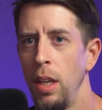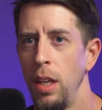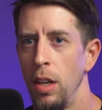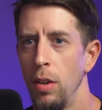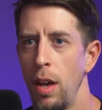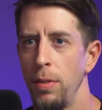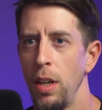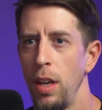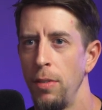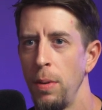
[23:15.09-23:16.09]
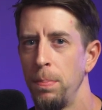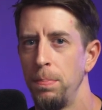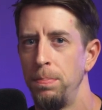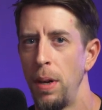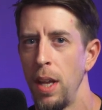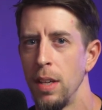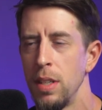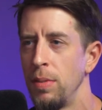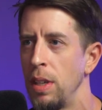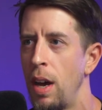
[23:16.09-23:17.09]
You know, everybody has a
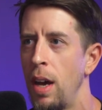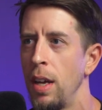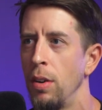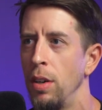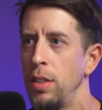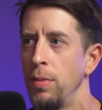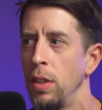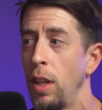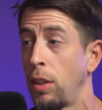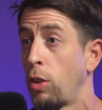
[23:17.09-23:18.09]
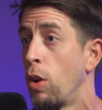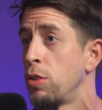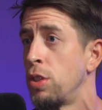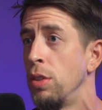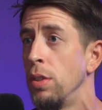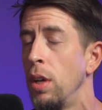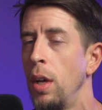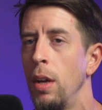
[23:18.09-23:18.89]
different eye or a different, like the culture,